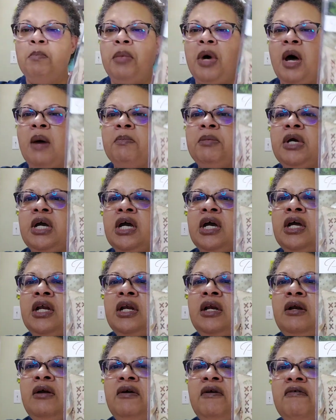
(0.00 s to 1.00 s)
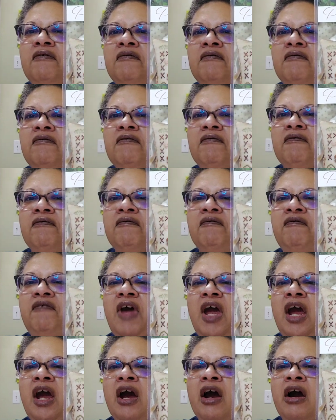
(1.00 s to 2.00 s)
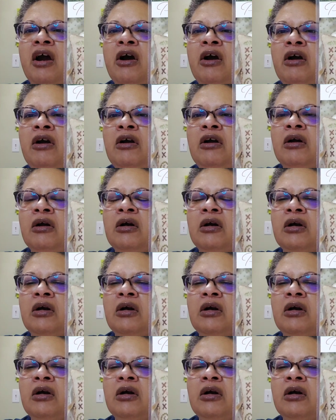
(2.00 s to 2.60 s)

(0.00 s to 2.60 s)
Pumpkin Fair